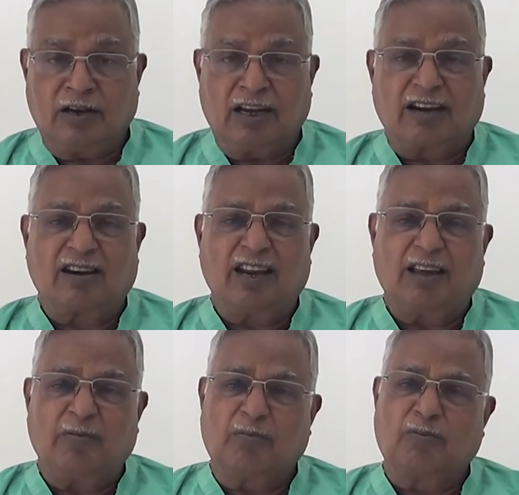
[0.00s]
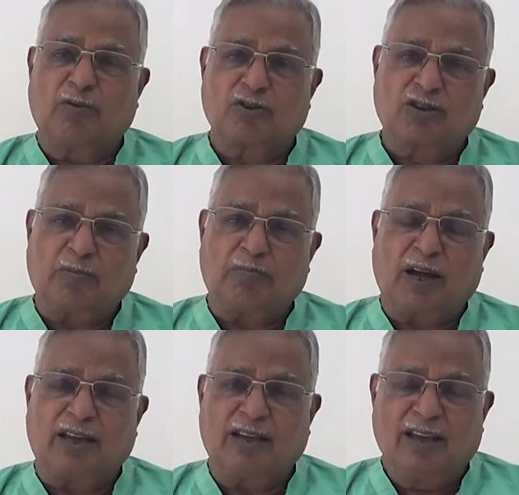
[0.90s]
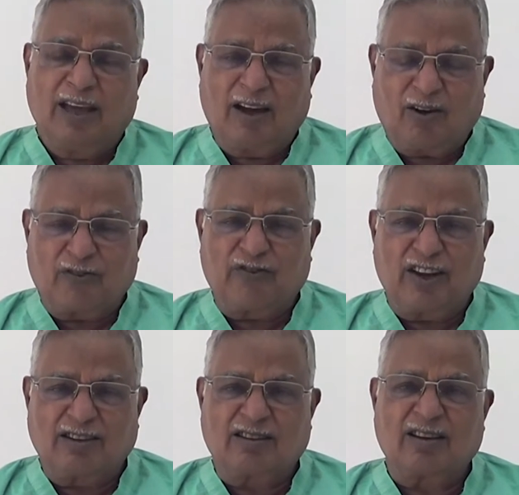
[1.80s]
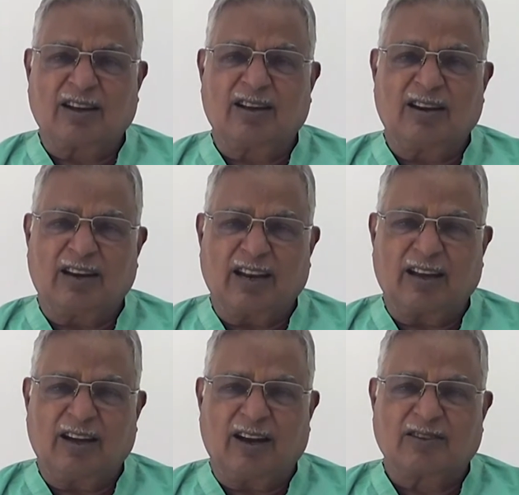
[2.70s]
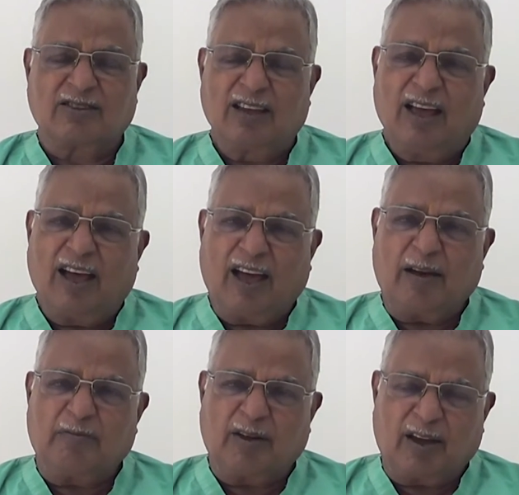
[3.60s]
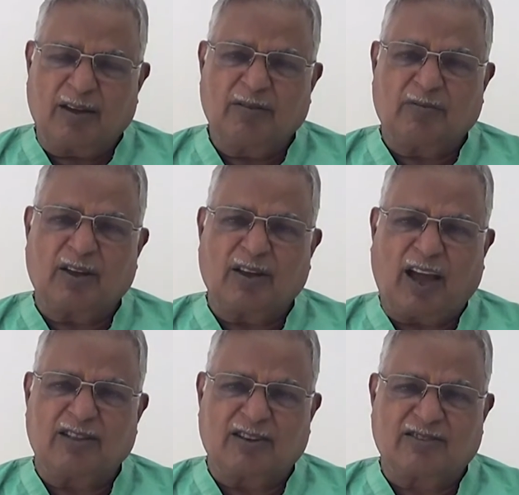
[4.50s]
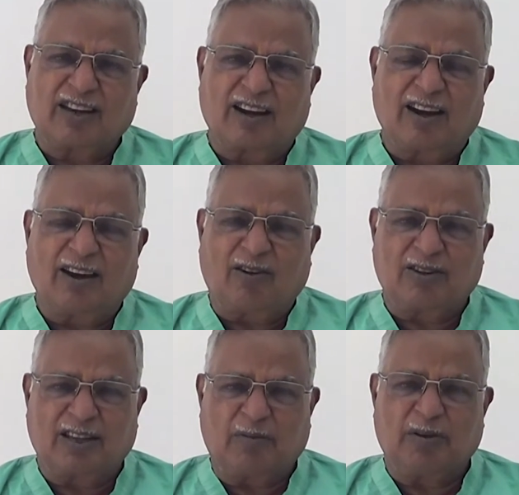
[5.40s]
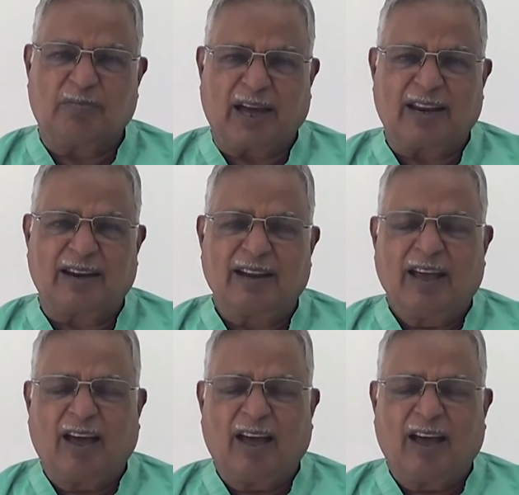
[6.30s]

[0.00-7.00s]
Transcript: lately, most of my orphanage girls have either settled or they have been married.